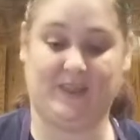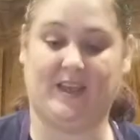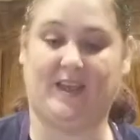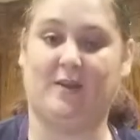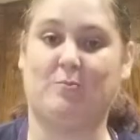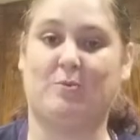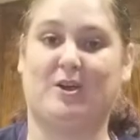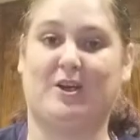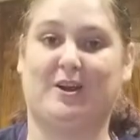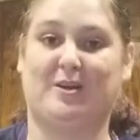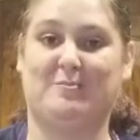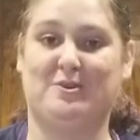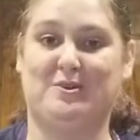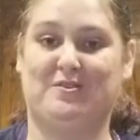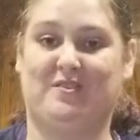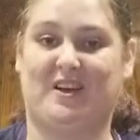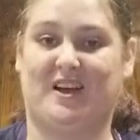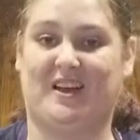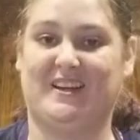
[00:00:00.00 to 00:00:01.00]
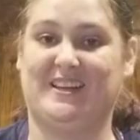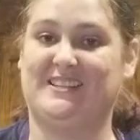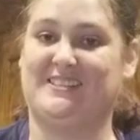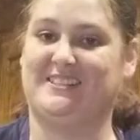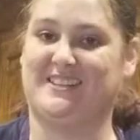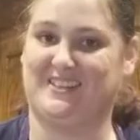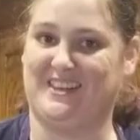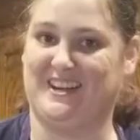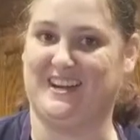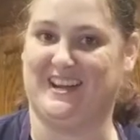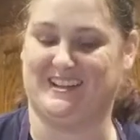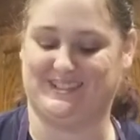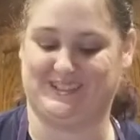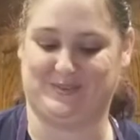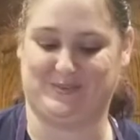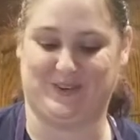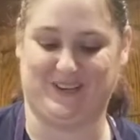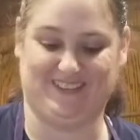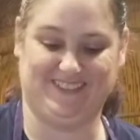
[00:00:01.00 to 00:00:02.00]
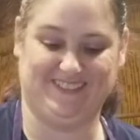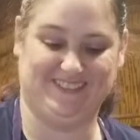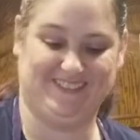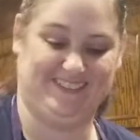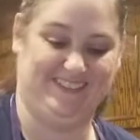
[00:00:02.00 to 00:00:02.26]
and we're gonna move on to the next one.